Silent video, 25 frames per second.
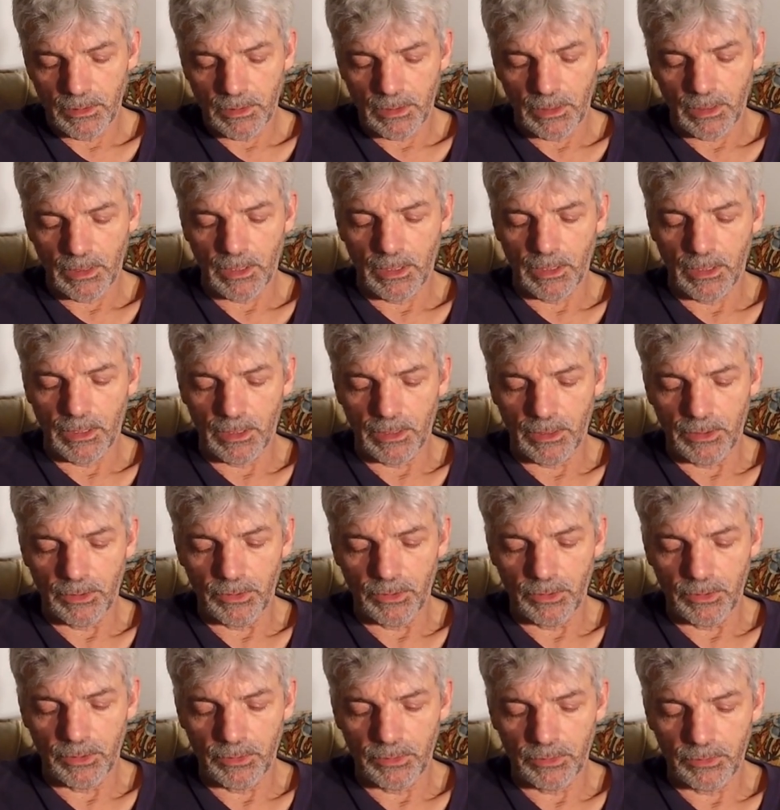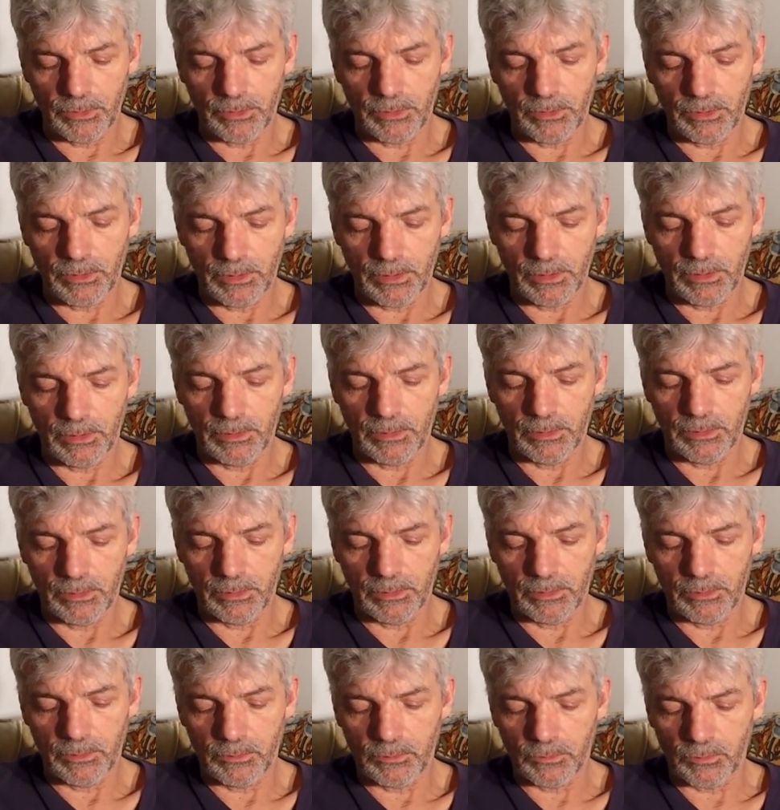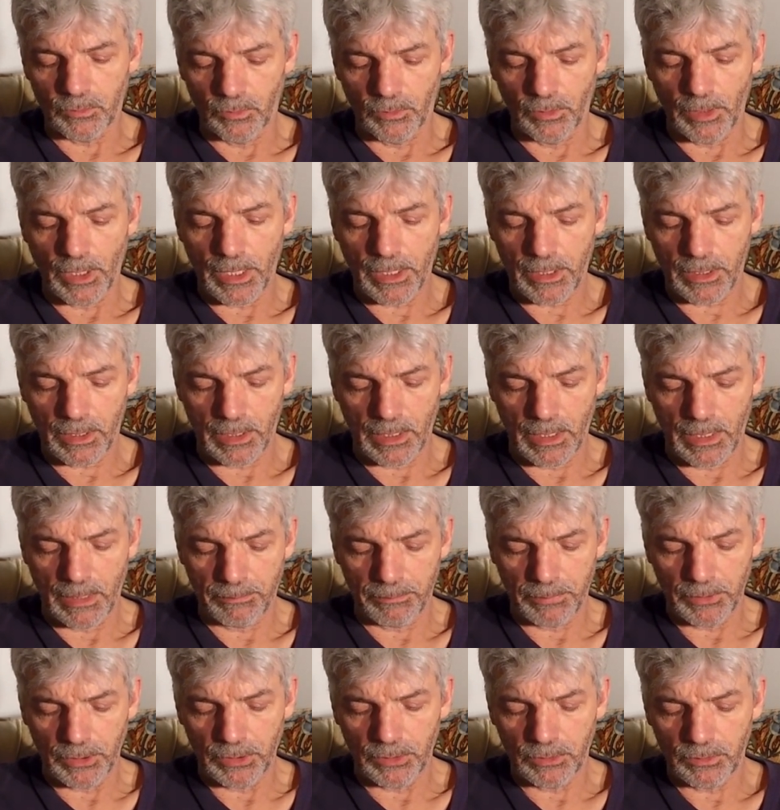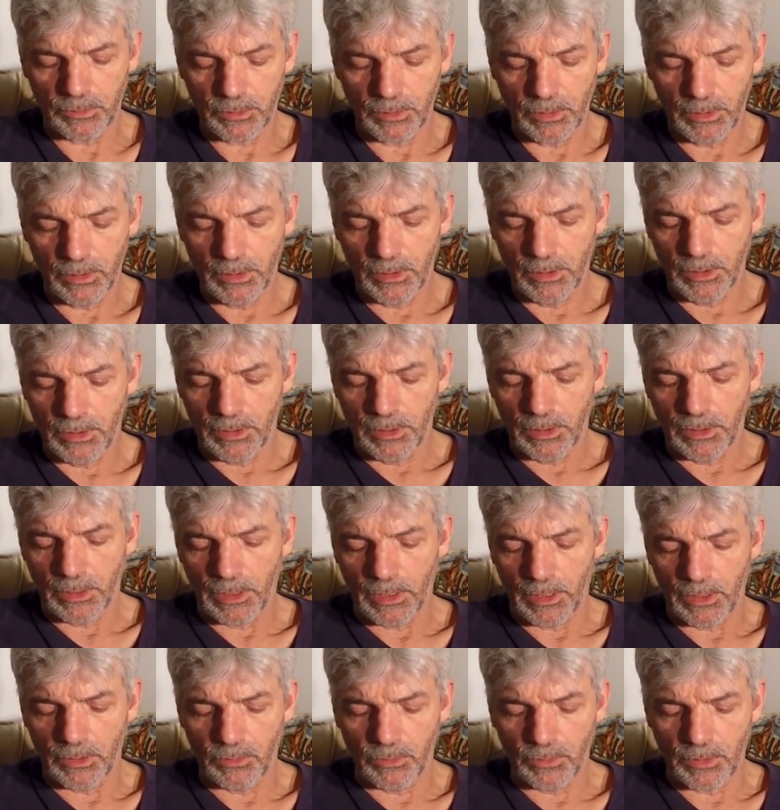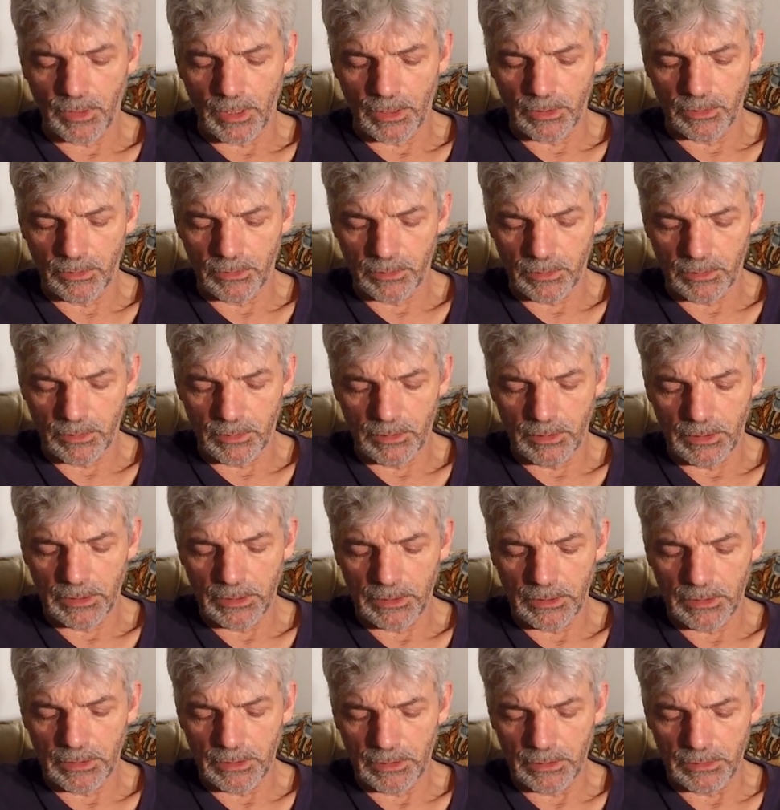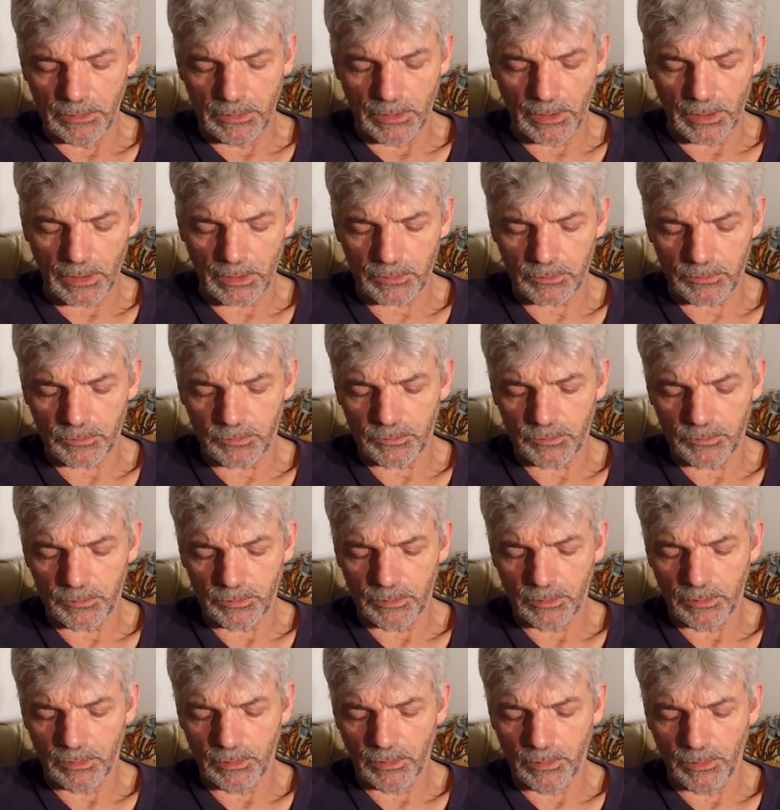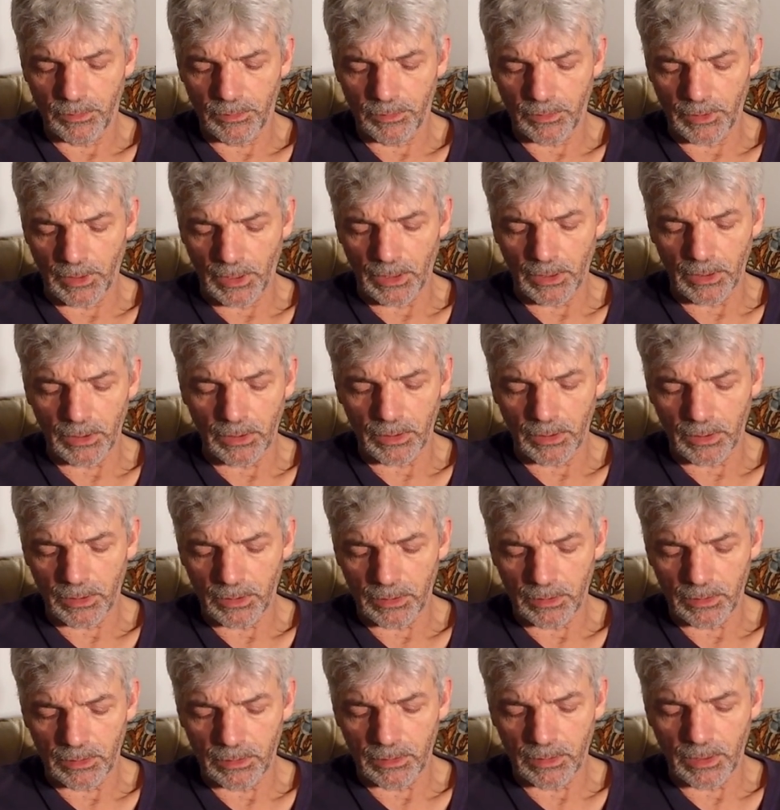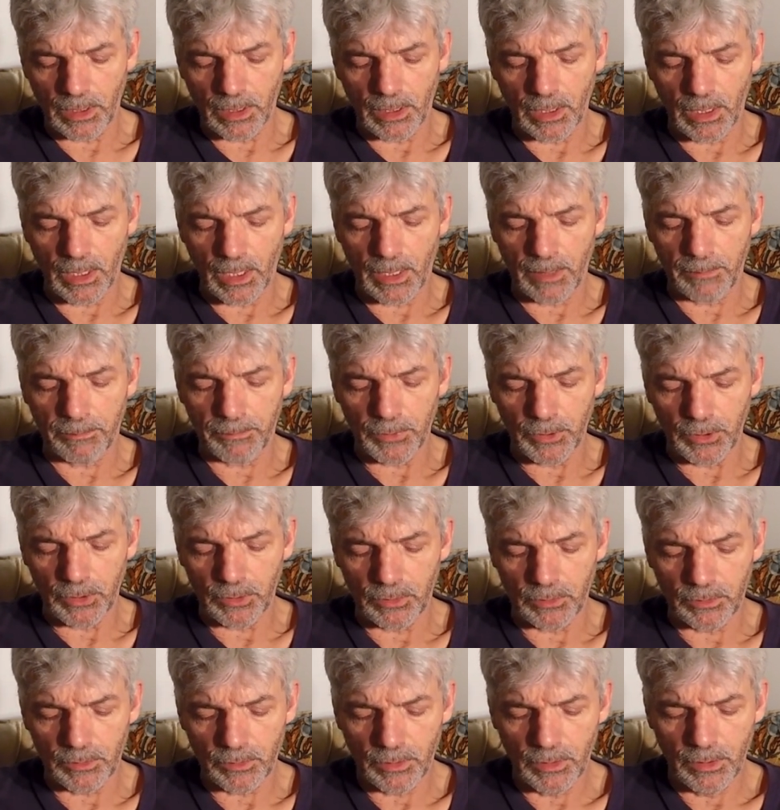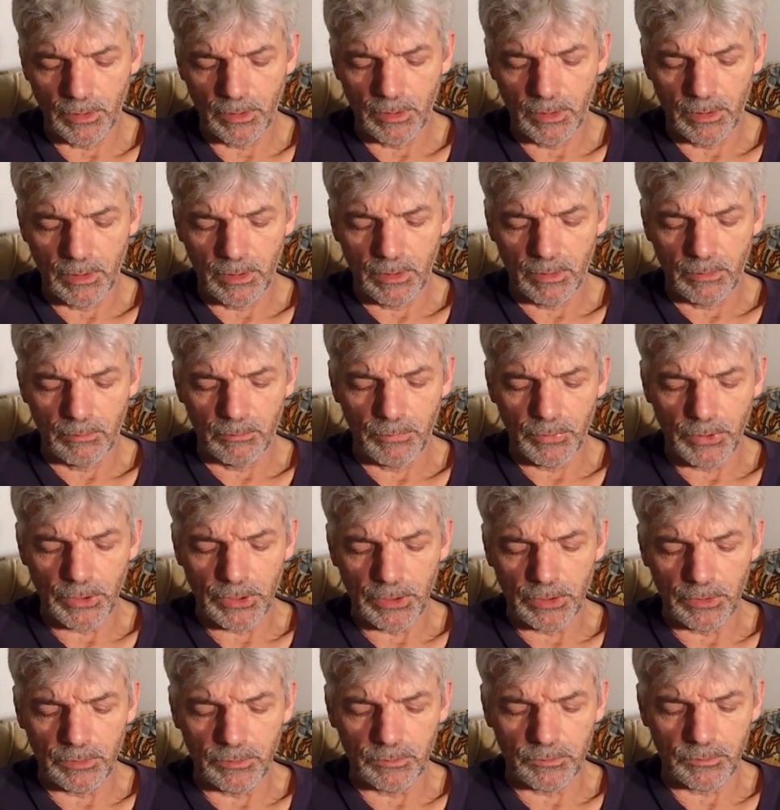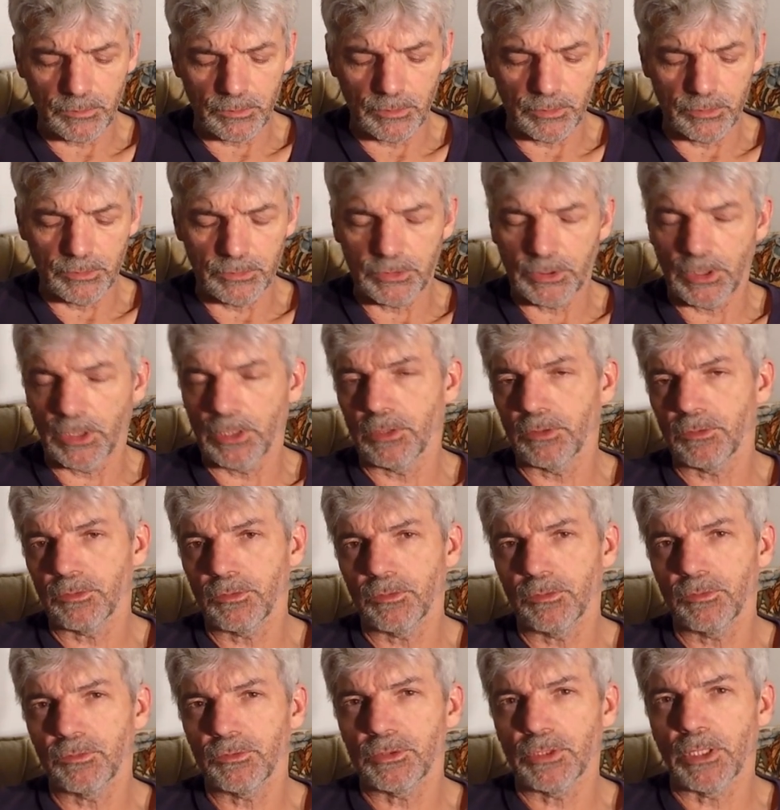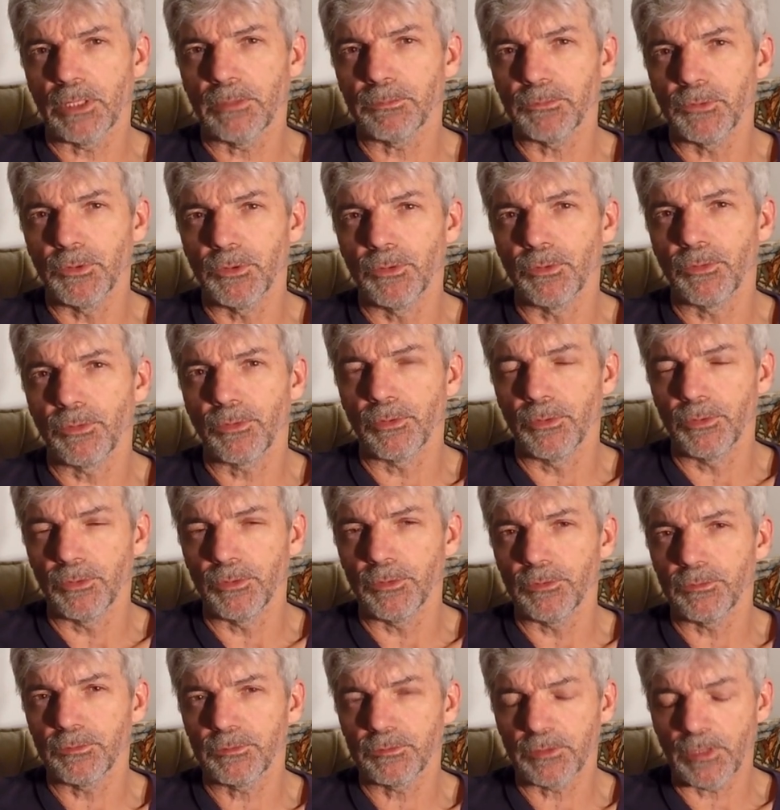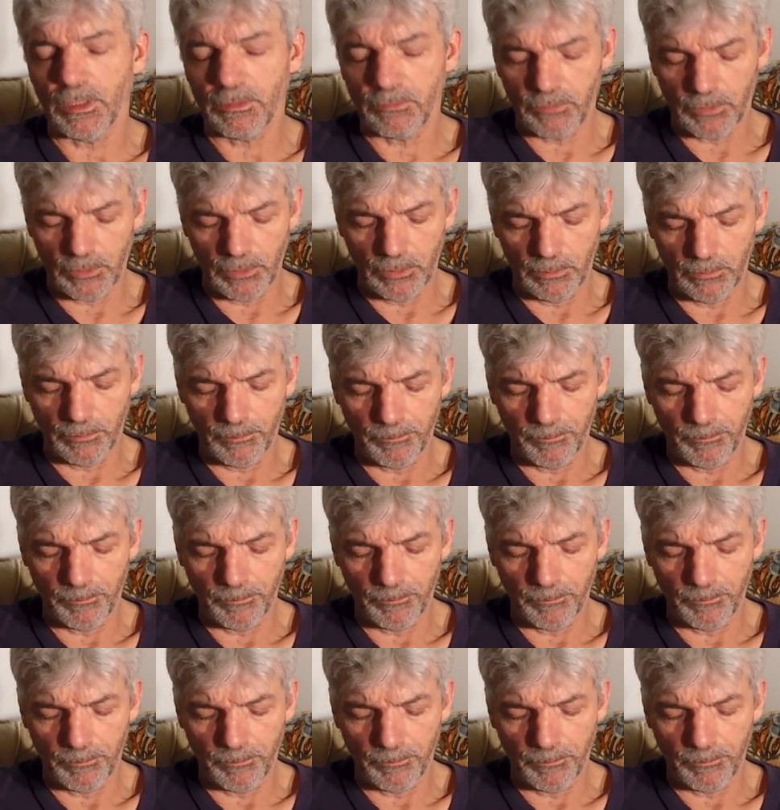And so that happened. And then the next thing that happened begins in Genesis chapter 37.